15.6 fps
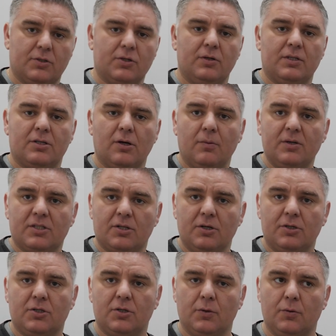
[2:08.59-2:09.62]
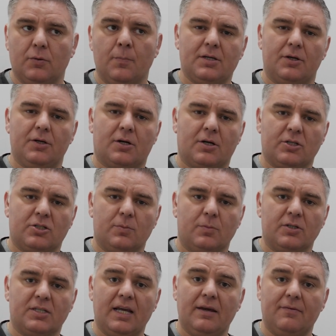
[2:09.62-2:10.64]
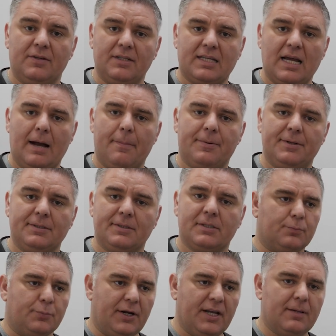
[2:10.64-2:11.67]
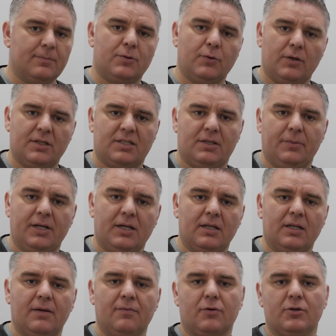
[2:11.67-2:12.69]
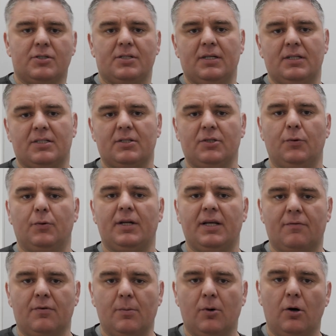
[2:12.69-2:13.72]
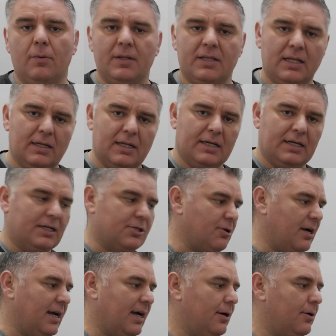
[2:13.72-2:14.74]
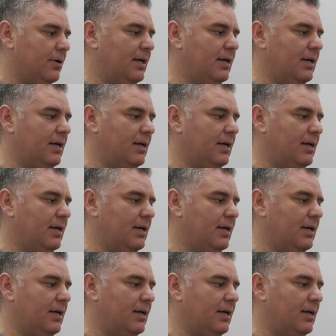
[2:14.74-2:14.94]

So it's always good to tell your customers, hey, if this happens, bring him to us immediately versus doing it from home and then letting it dry out.